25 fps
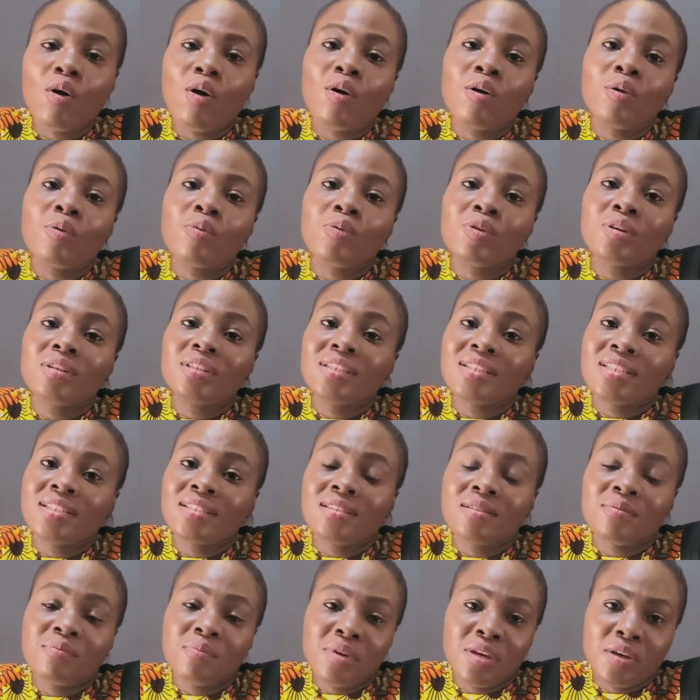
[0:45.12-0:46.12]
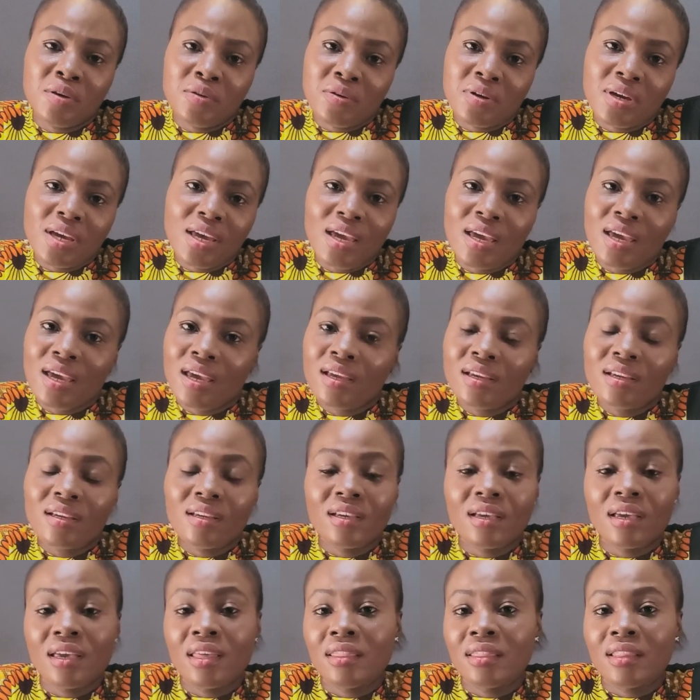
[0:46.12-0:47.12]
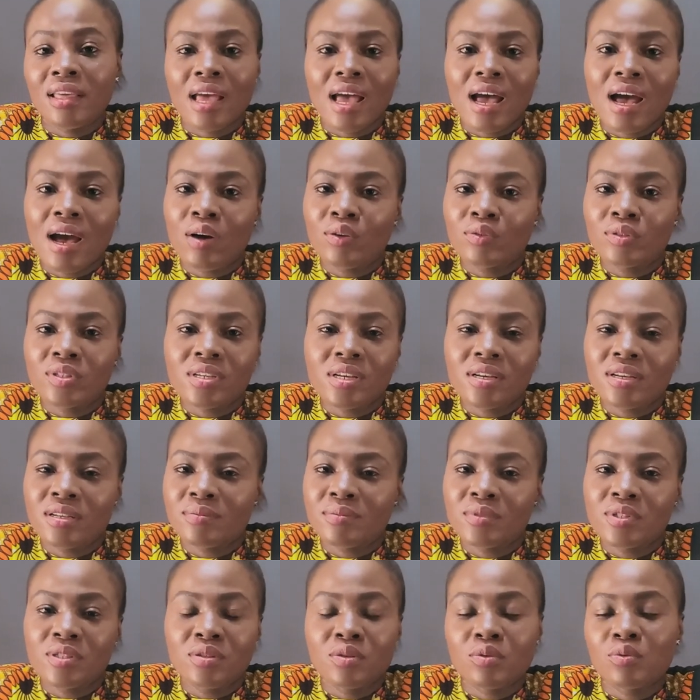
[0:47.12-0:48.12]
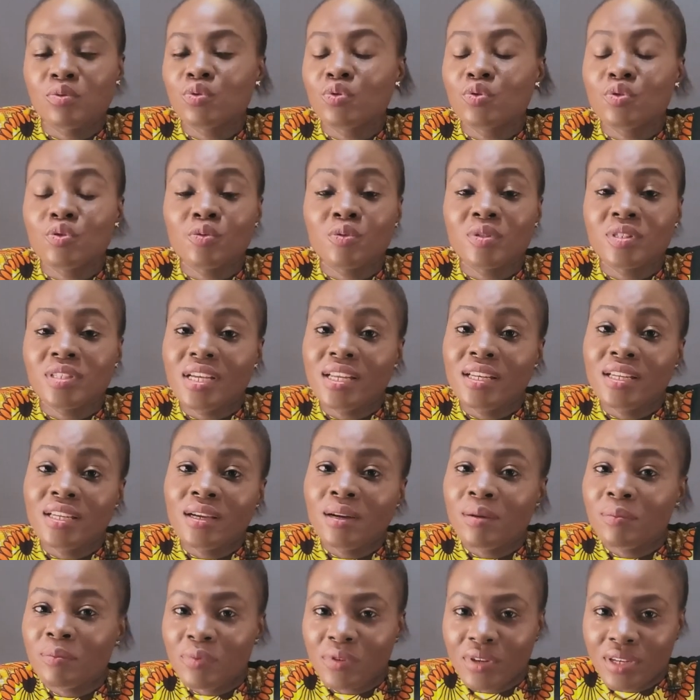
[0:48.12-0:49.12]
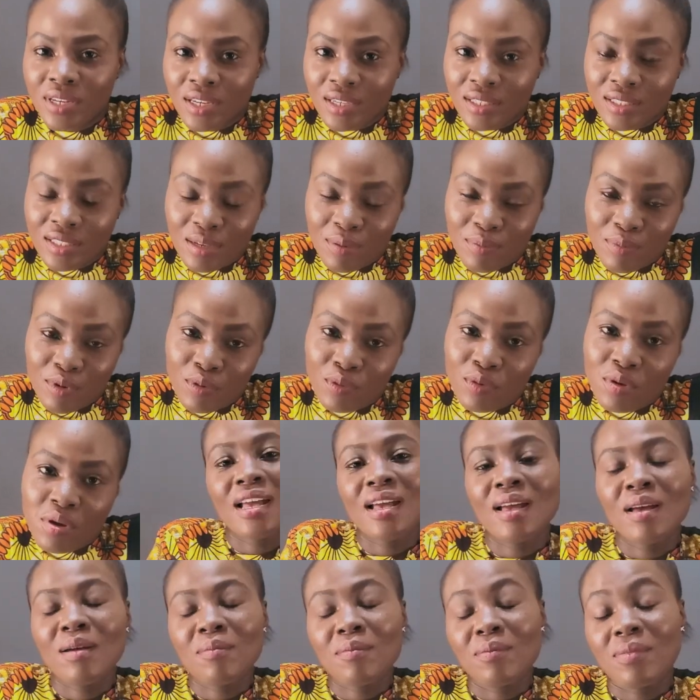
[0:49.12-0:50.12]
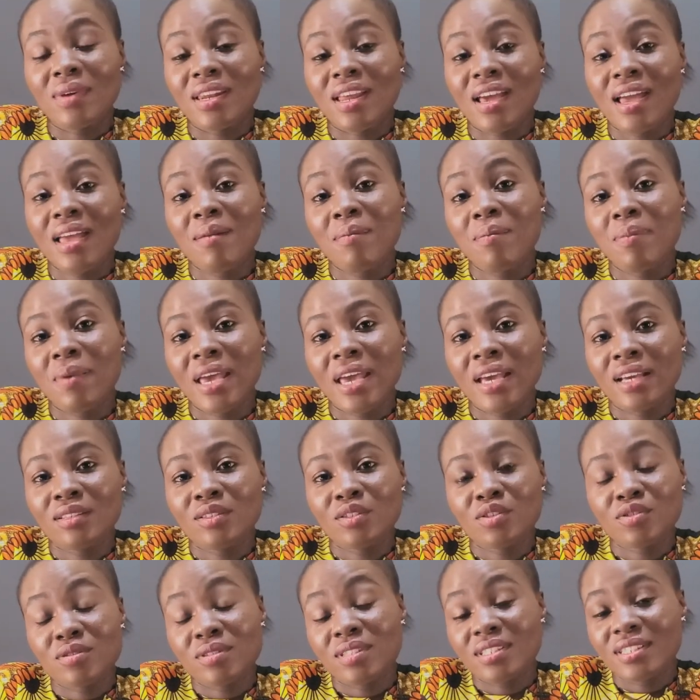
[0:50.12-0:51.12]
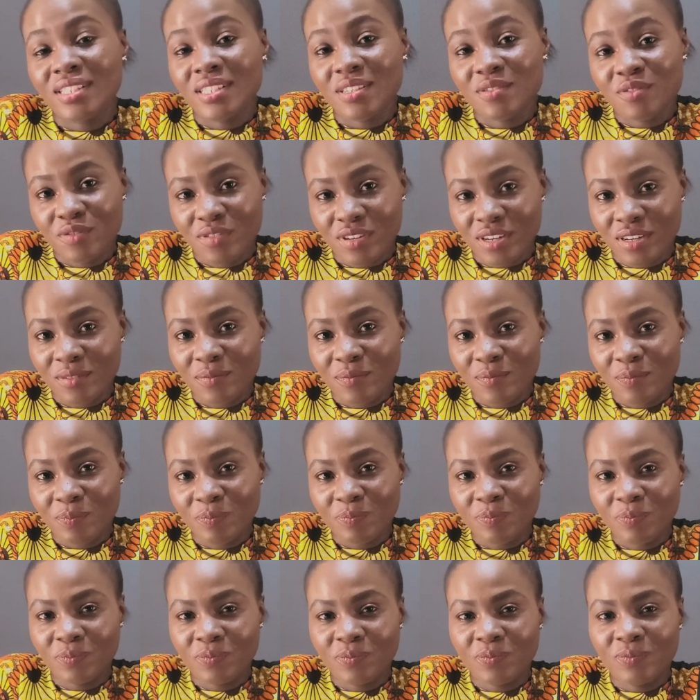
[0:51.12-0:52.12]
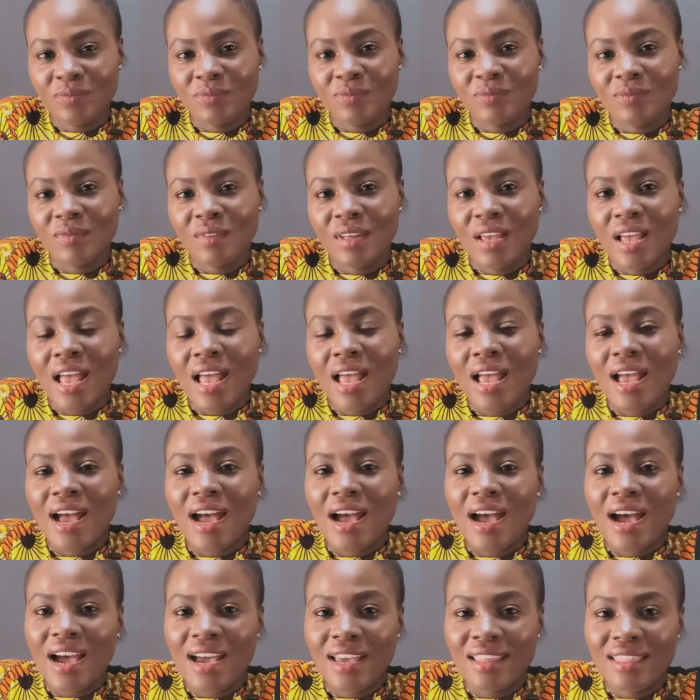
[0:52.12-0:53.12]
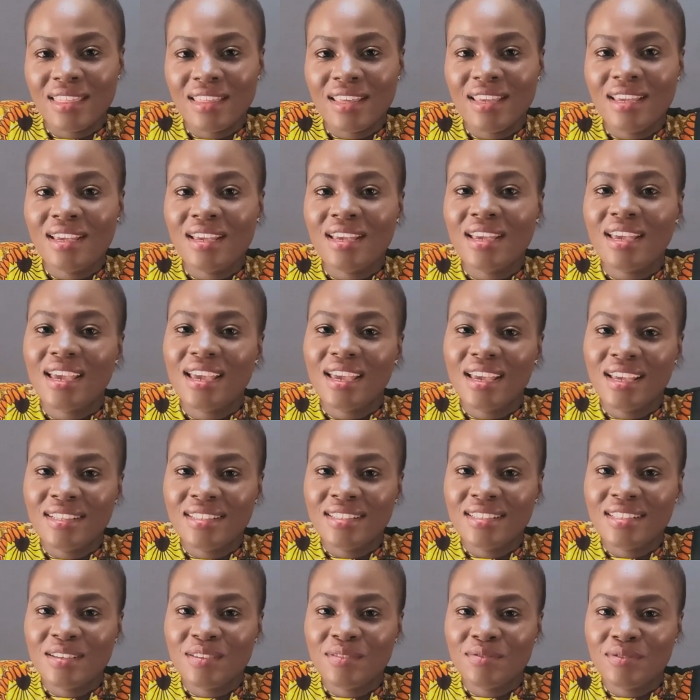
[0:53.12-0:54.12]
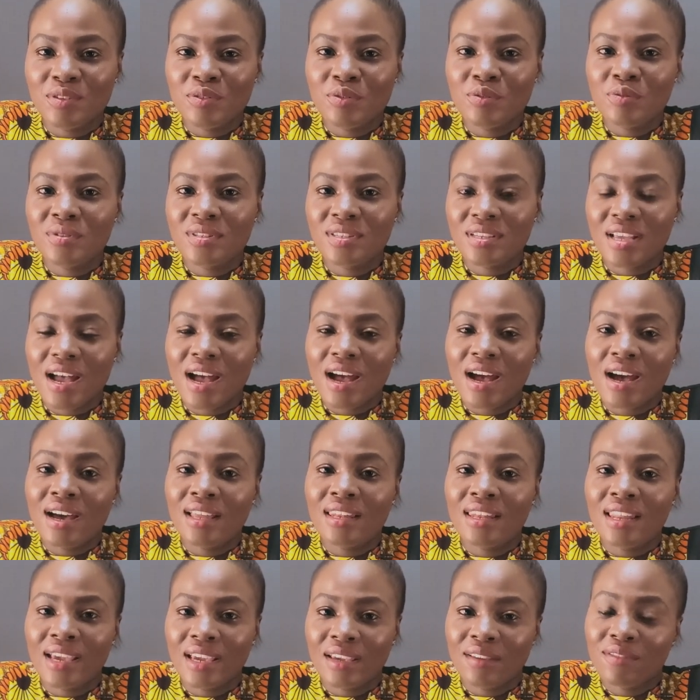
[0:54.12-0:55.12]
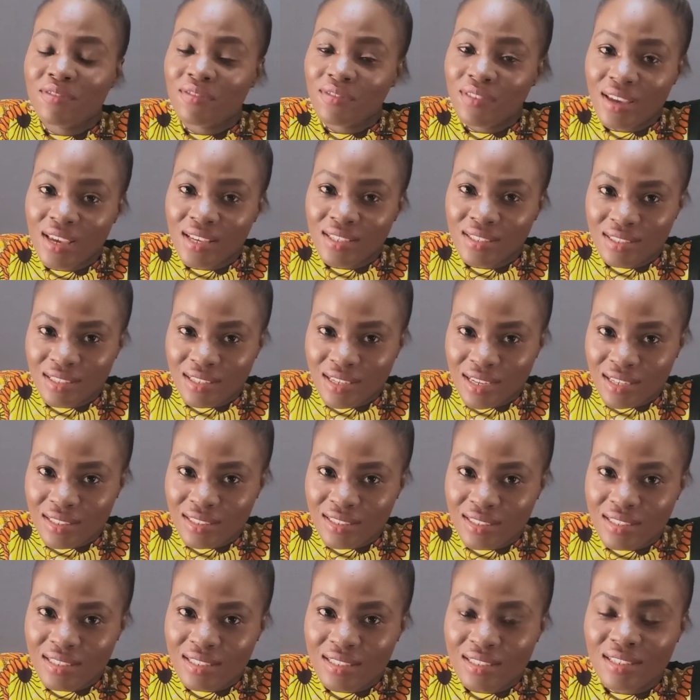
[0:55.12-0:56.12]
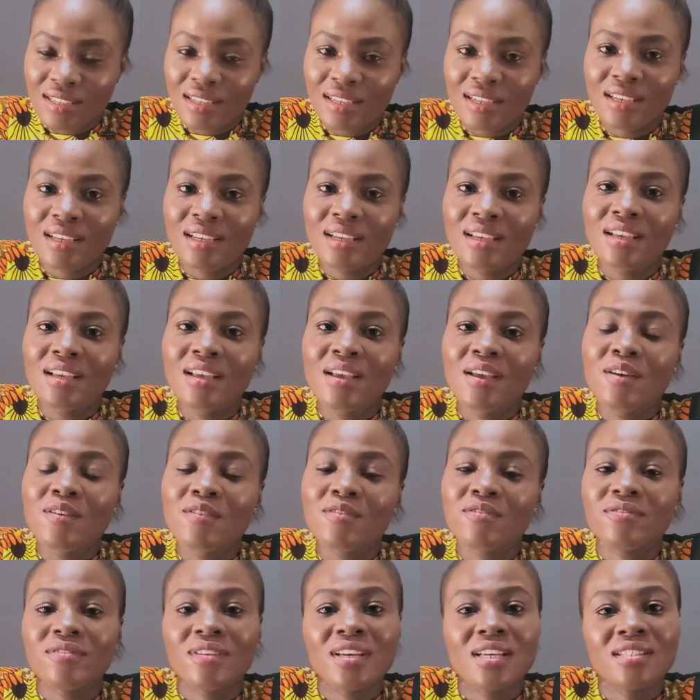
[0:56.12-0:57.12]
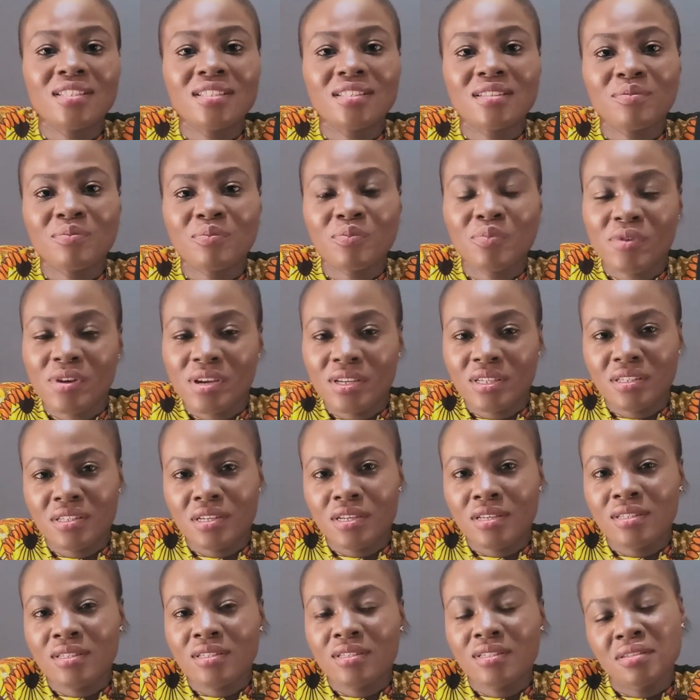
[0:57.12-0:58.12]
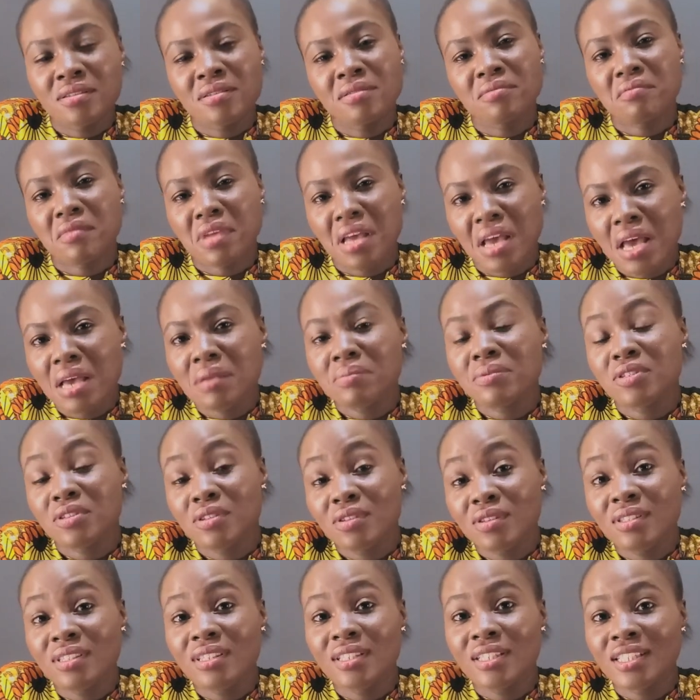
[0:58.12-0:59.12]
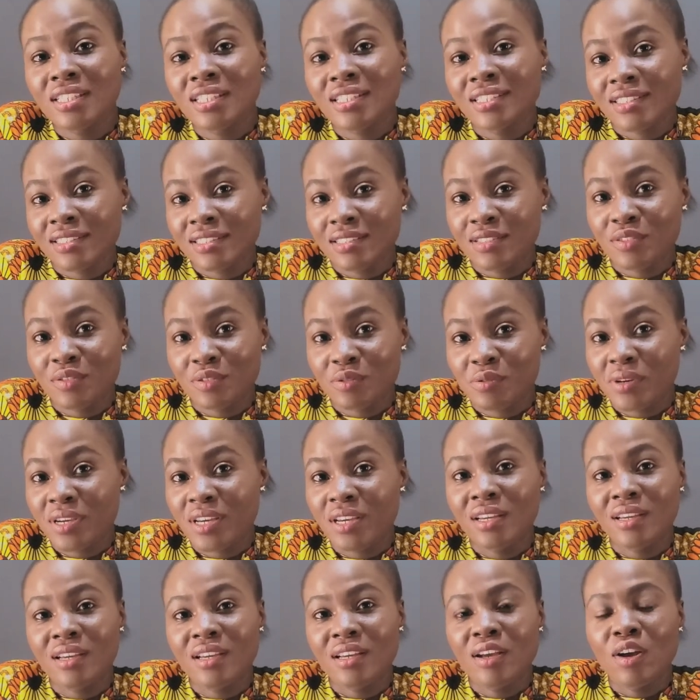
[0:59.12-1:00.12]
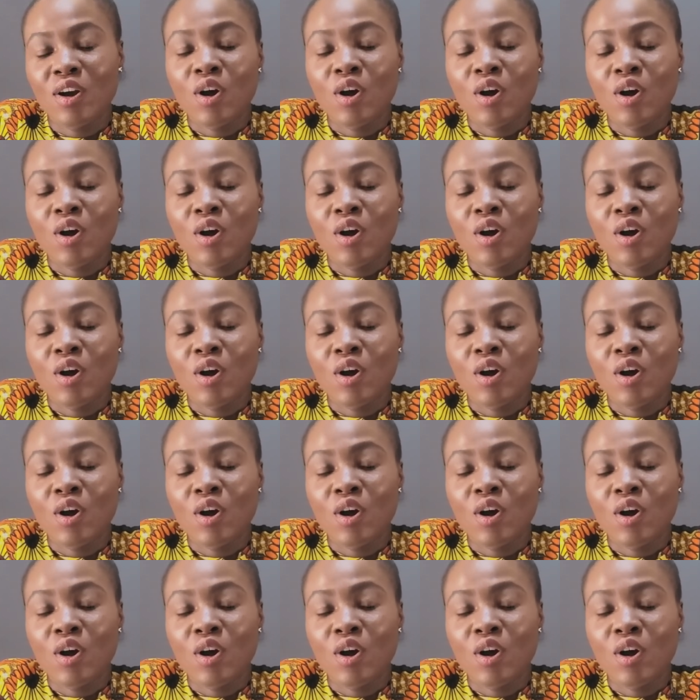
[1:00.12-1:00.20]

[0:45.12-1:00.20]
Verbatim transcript: Awkwardness may occur and the outcomes totally unpredictable. But I beg to differ. I think interviews are like first dates, first impressions, absolutely necessary.